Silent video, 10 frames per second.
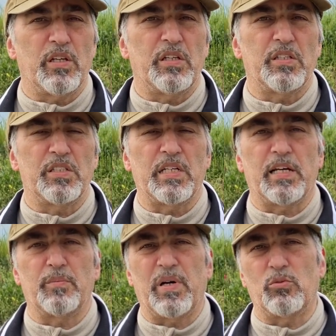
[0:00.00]
is
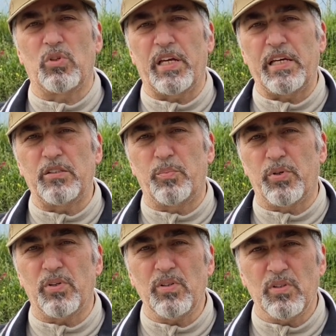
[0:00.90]
at about 8
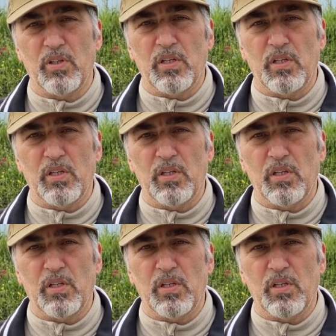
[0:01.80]
per.